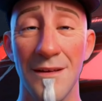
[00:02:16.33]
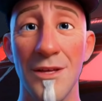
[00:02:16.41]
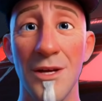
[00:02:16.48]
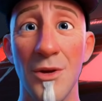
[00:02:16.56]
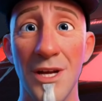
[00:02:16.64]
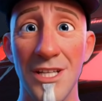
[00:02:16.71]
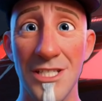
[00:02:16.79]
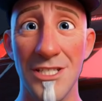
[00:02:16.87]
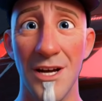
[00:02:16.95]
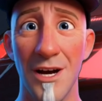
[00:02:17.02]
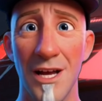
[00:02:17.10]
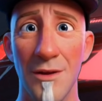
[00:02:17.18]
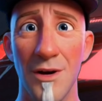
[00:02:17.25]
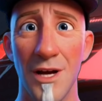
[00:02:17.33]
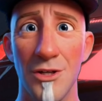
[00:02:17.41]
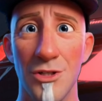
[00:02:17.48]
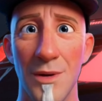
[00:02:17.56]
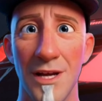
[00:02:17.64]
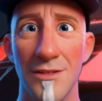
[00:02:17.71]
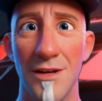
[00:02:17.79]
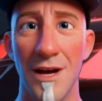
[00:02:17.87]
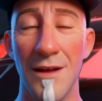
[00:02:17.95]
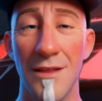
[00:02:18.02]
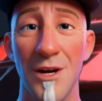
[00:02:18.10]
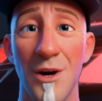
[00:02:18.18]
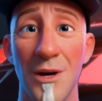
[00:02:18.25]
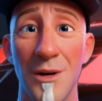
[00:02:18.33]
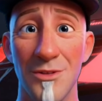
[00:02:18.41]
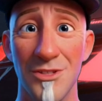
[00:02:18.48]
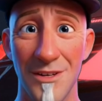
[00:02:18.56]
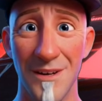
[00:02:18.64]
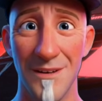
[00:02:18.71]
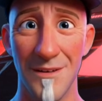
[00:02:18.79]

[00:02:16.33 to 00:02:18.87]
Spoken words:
The grid is 9 rows by 5 columns.